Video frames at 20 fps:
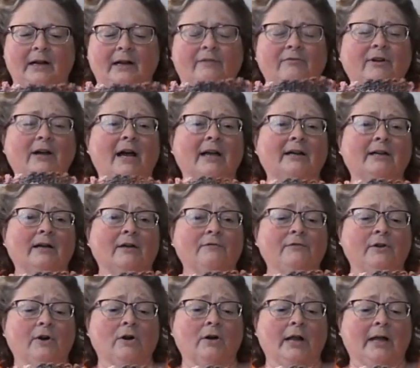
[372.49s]
I've got enough
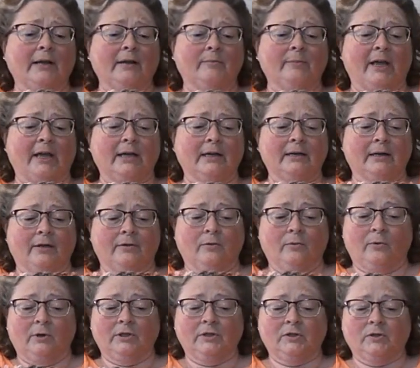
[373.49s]
yarn I could make another
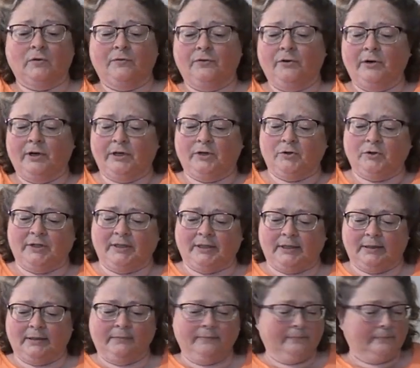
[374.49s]
one, so if you're
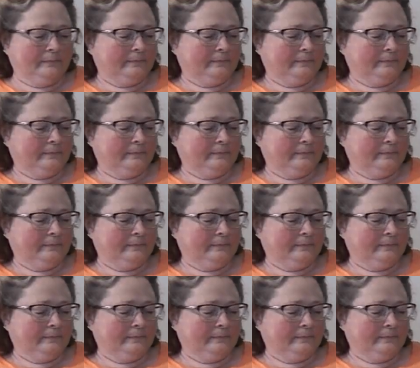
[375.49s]
interested.